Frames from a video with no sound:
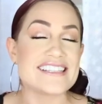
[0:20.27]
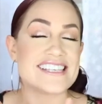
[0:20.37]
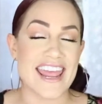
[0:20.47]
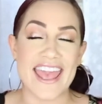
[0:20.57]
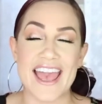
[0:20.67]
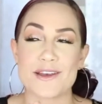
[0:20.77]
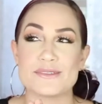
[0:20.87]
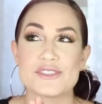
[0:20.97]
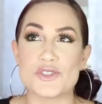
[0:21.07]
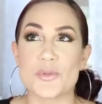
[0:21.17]
Today I'm
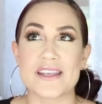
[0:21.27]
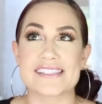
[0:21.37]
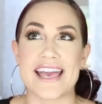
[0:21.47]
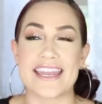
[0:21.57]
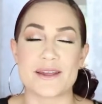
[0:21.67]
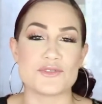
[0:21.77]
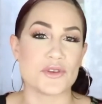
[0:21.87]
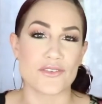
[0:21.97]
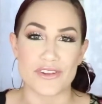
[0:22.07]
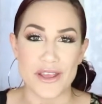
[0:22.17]
super excited. I'm
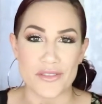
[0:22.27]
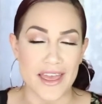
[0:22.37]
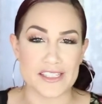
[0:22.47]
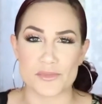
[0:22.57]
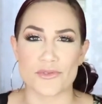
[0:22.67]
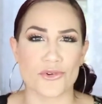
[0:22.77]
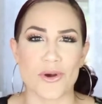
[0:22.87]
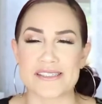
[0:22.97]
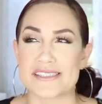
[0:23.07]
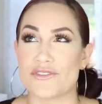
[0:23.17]
doing a video that has been
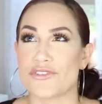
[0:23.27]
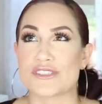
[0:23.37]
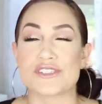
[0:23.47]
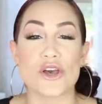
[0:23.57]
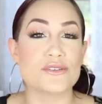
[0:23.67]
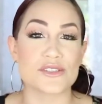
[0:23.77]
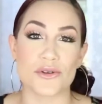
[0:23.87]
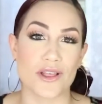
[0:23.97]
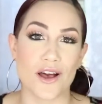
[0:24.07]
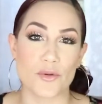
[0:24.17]
requested for so
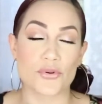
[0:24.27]
long,